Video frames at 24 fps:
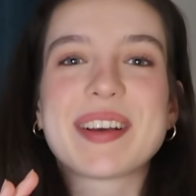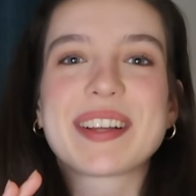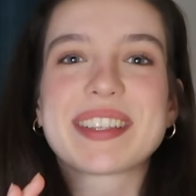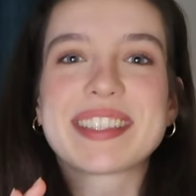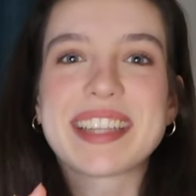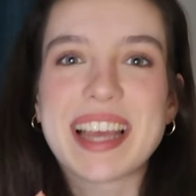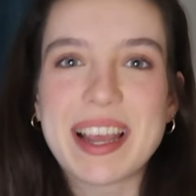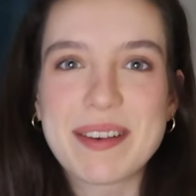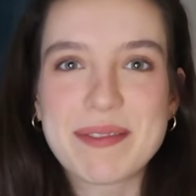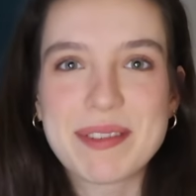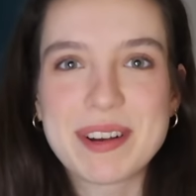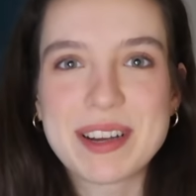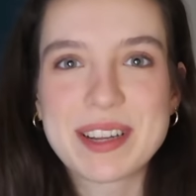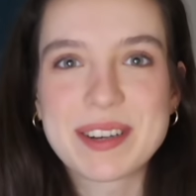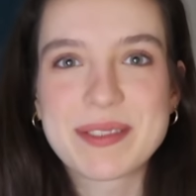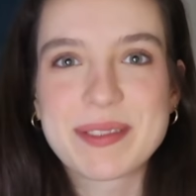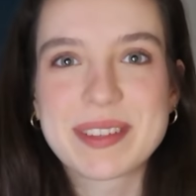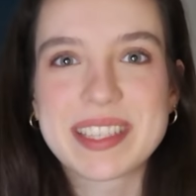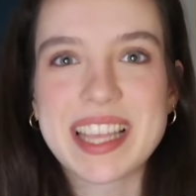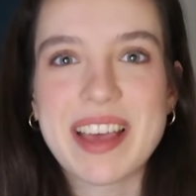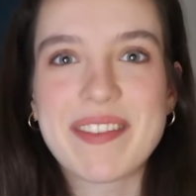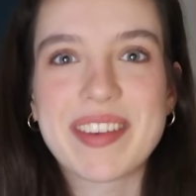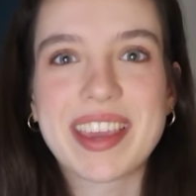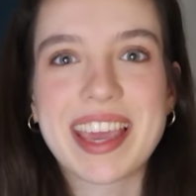Taiwan
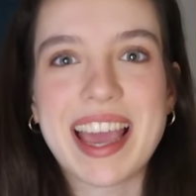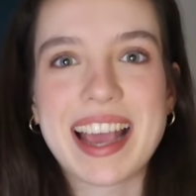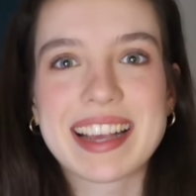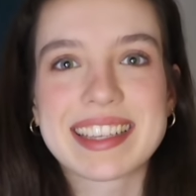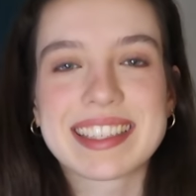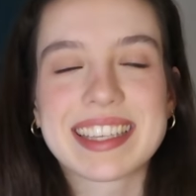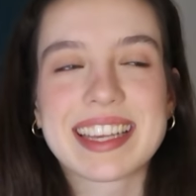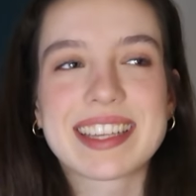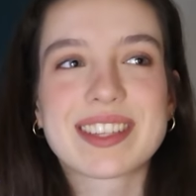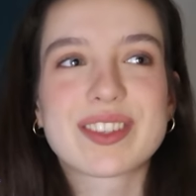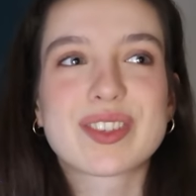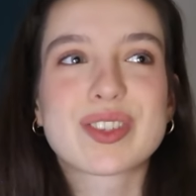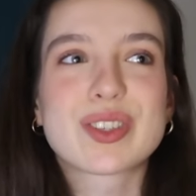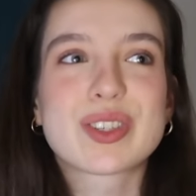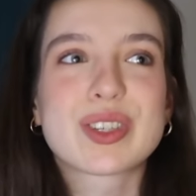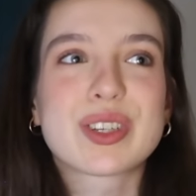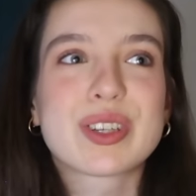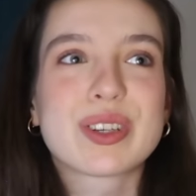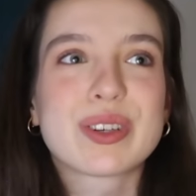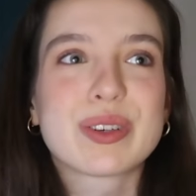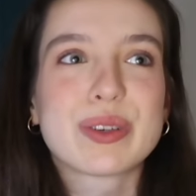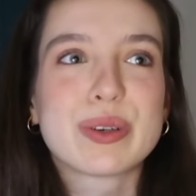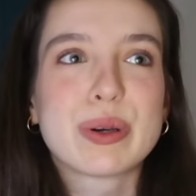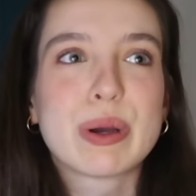was having access
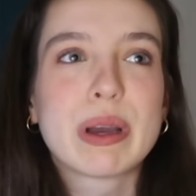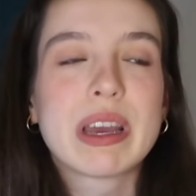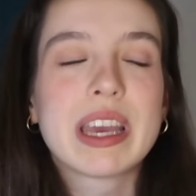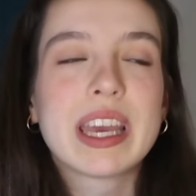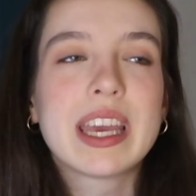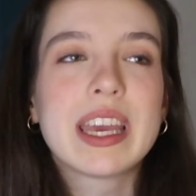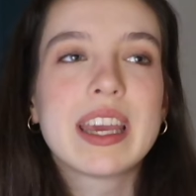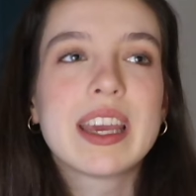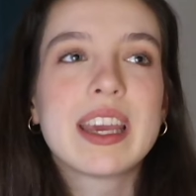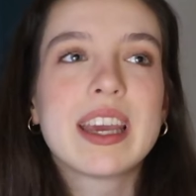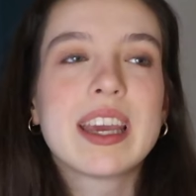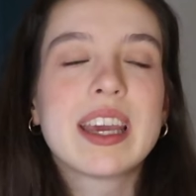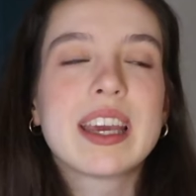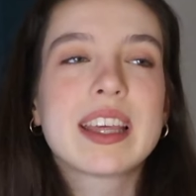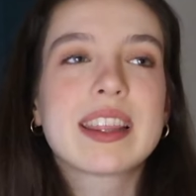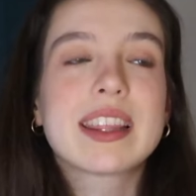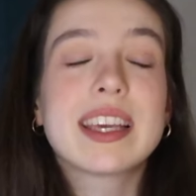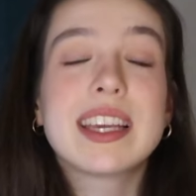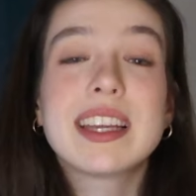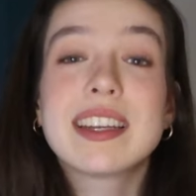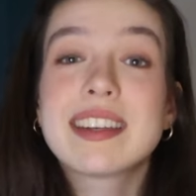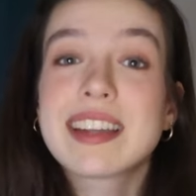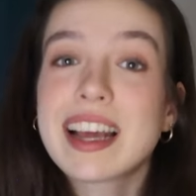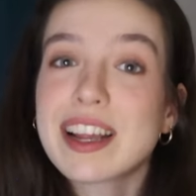to
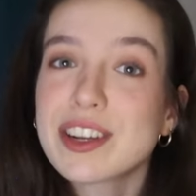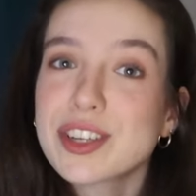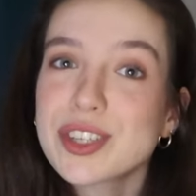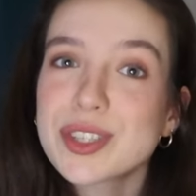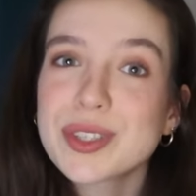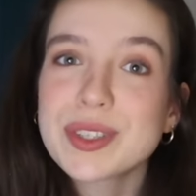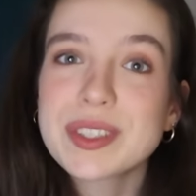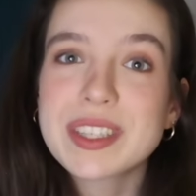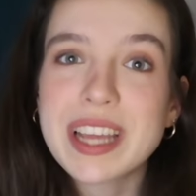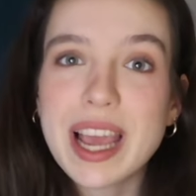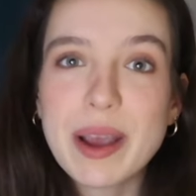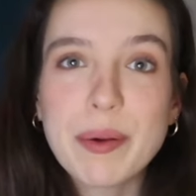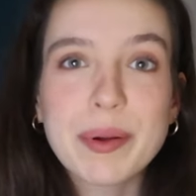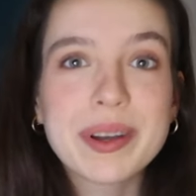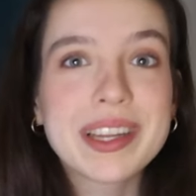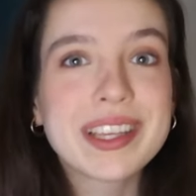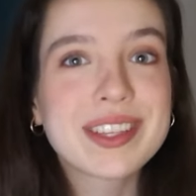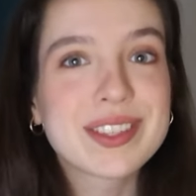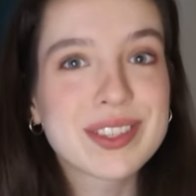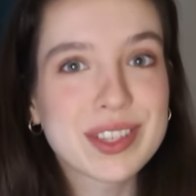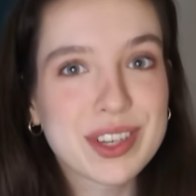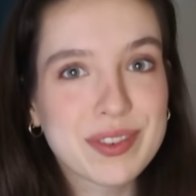the National Taiwanese